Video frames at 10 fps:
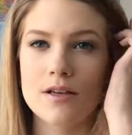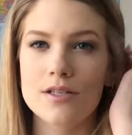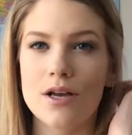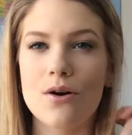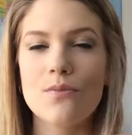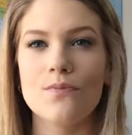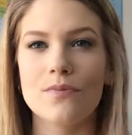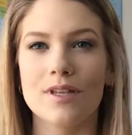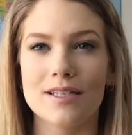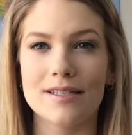So
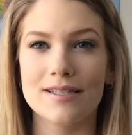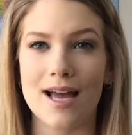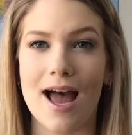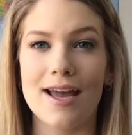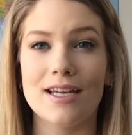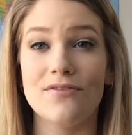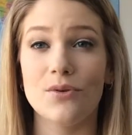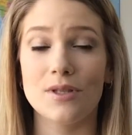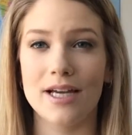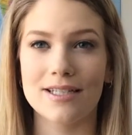this is that, and if
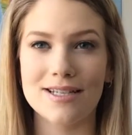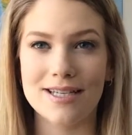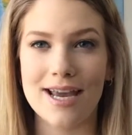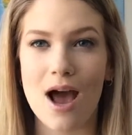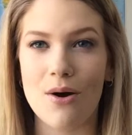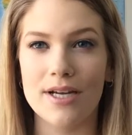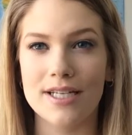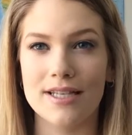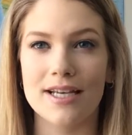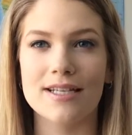you would like to see how I
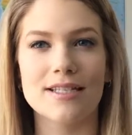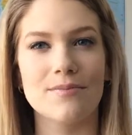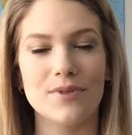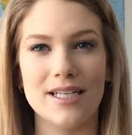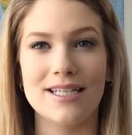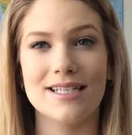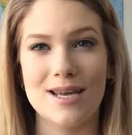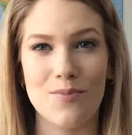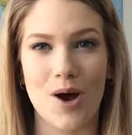did this, then please keep